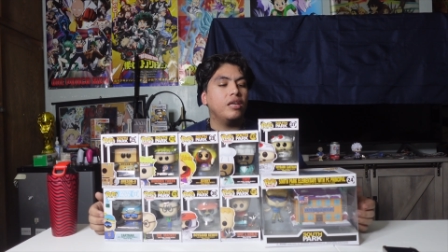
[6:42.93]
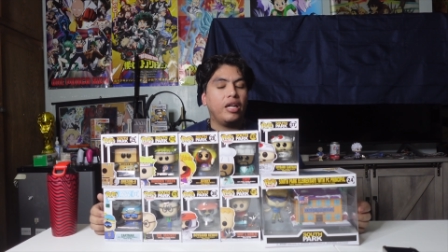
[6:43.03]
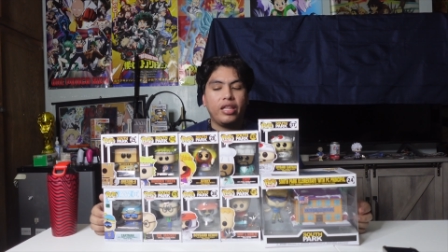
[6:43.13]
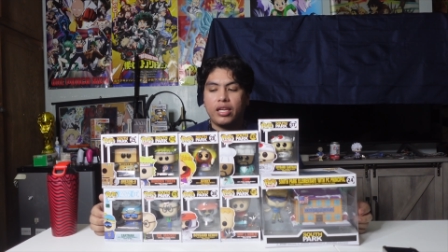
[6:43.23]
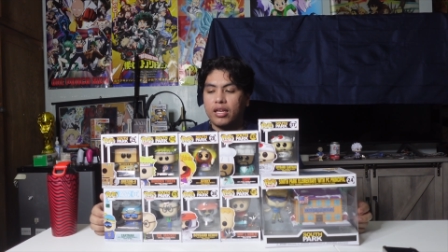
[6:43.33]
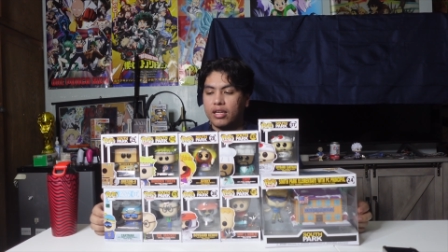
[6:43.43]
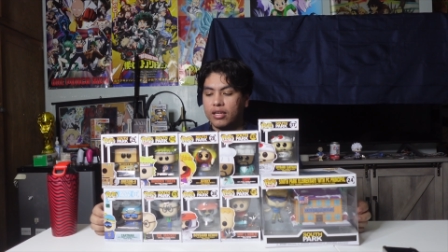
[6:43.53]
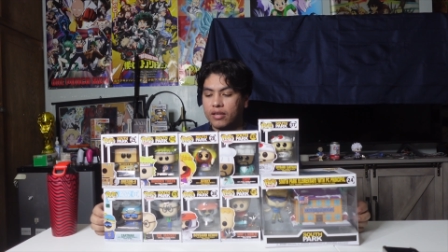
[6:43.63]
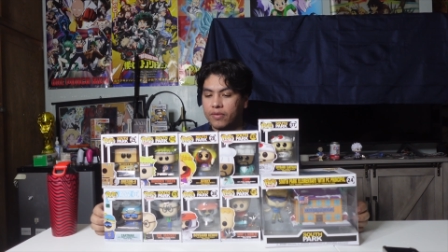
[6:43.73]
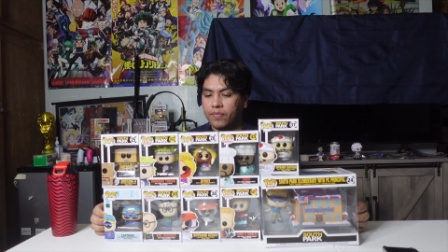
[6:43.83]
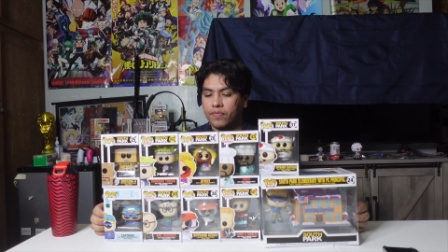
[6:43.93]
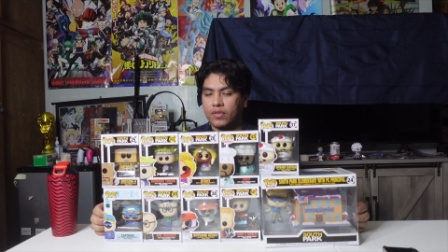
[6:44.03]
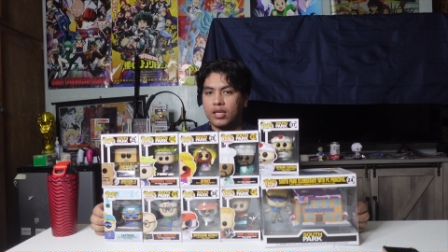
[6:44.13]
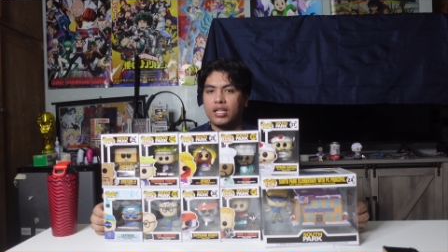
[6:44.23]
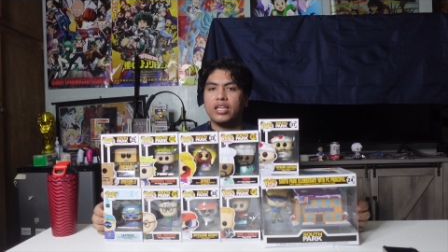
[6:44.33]
I think uh,
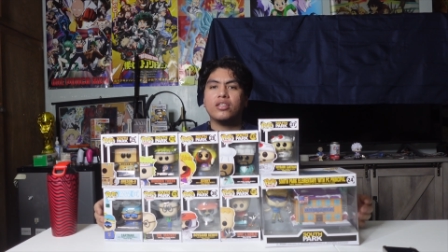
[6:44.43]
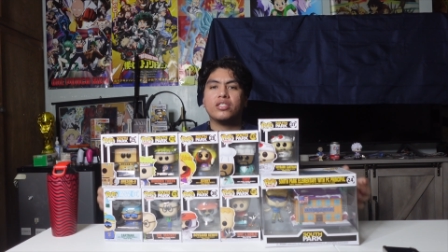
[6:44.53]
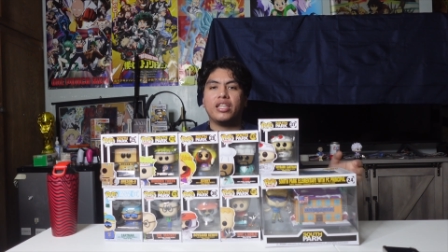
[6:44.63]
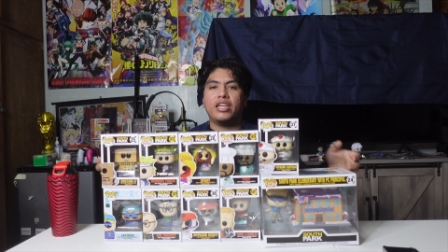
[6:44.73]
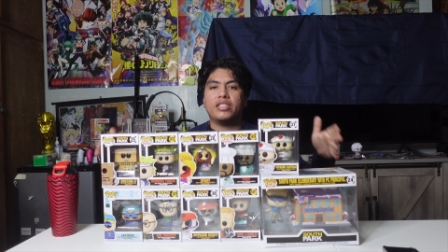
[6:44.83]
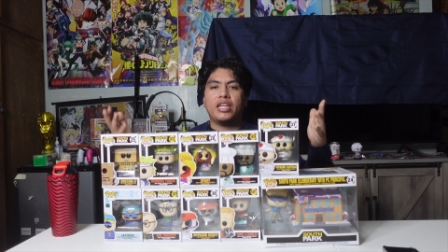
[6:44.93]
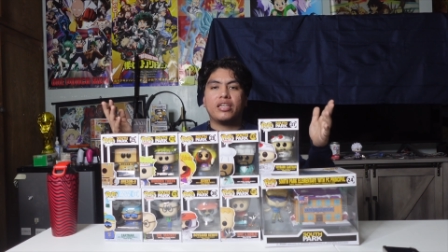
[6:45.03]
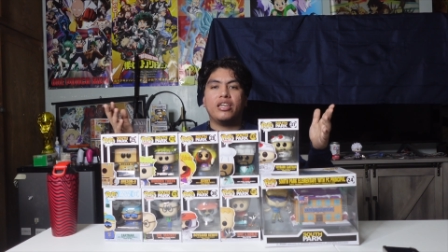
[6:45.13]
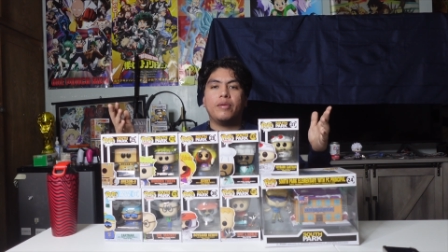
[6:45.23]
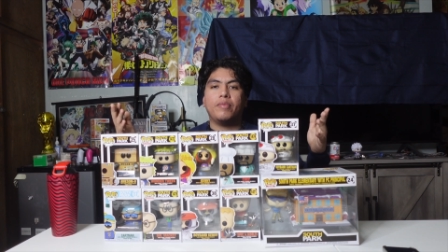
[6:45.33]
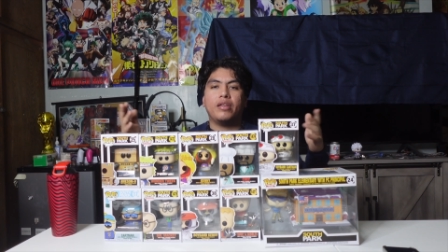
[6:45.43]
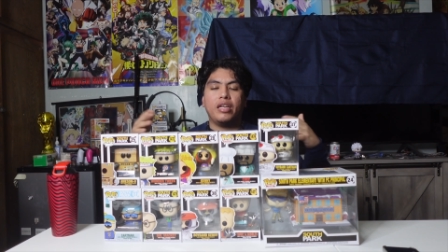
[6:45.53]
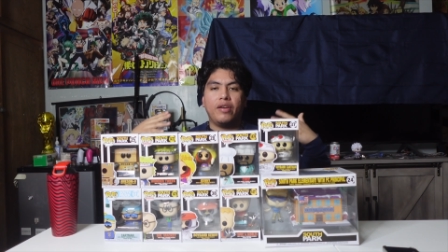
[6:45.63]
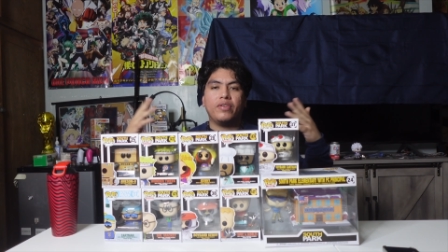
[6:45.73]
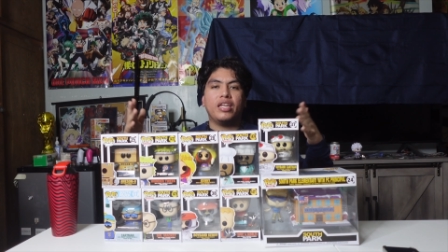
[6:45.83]
I think I'll just let it stack up
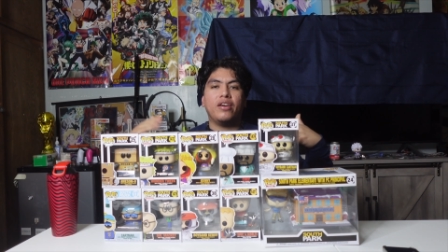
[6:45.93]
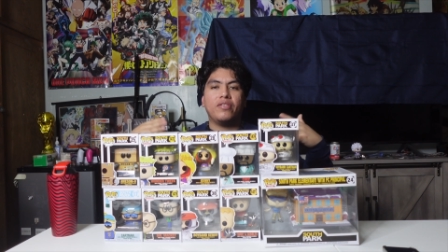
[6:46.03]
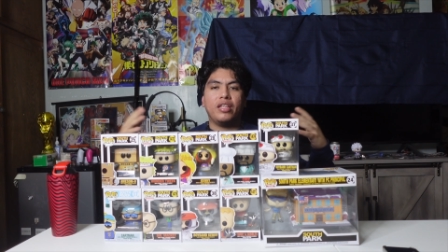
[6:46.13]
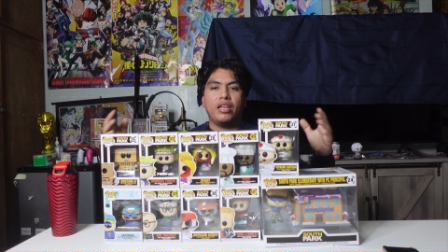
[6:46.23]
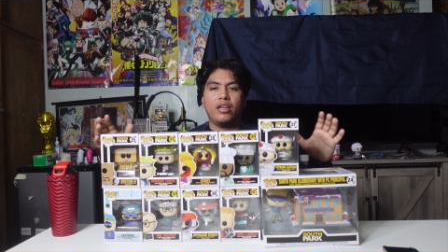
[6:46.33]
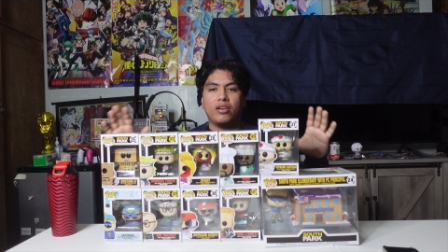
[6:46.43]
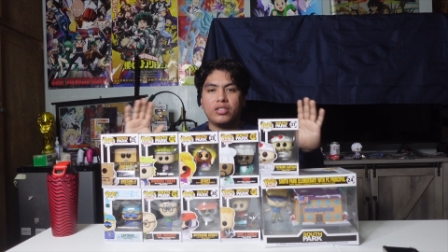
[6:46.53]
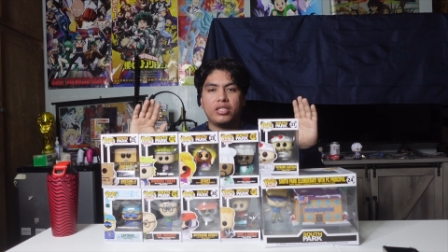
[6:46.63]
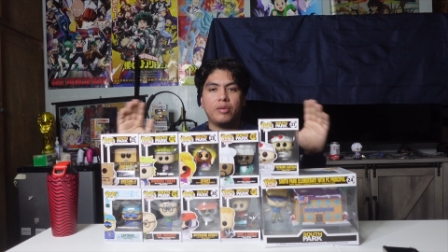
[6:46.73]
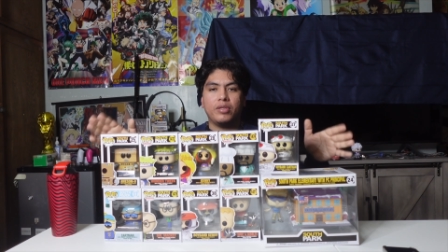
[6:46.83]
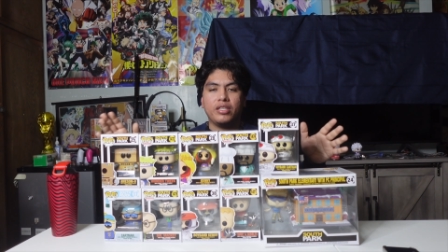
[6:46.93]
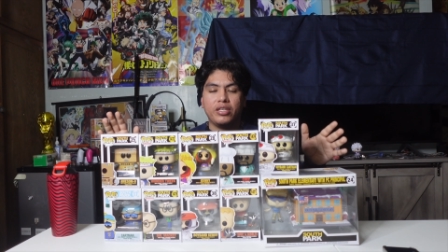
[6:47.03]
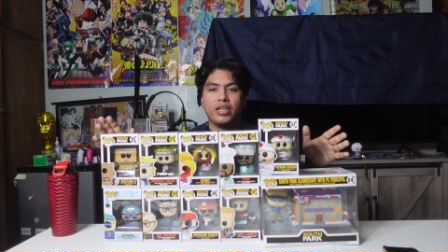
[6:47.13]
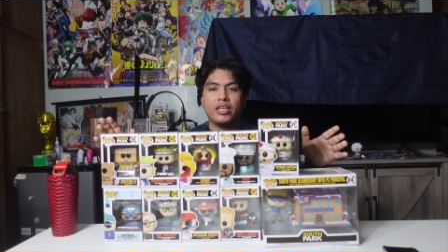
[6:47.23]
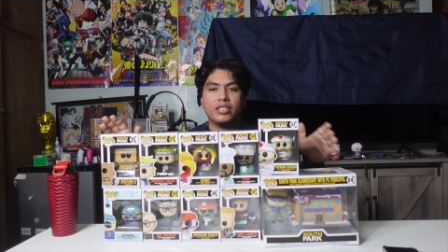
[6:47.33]
every now and then I'll just update
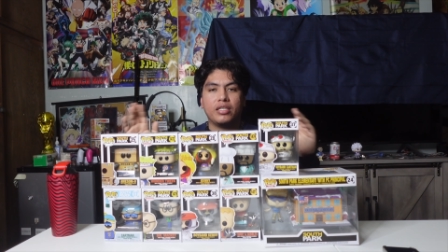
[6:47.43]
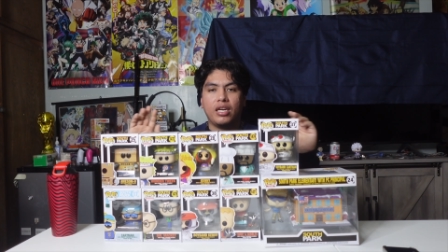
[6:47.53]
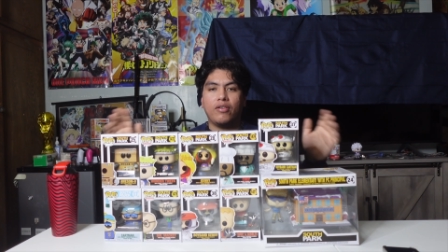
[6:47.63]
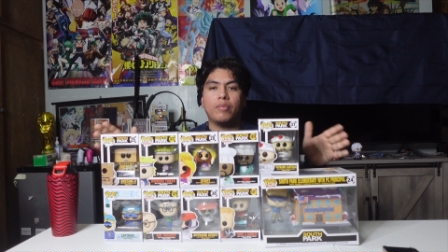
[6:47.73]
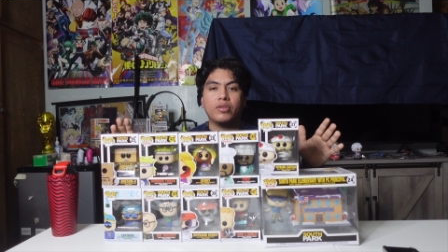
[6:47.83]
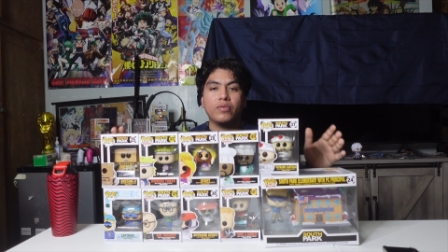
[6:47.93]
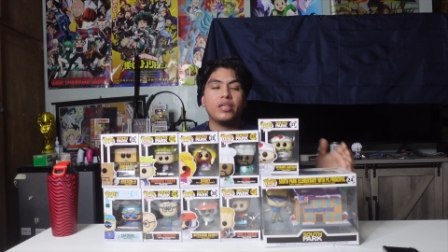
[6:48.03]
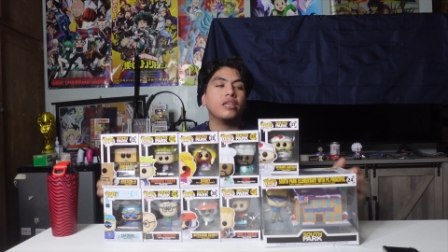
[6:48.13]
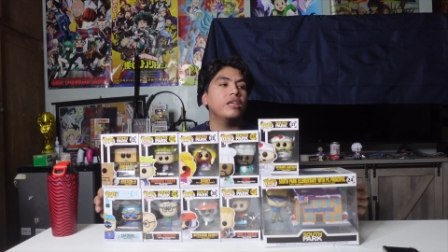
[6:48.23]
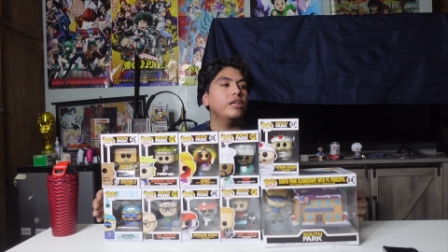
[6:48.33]
you guys on how I'm doing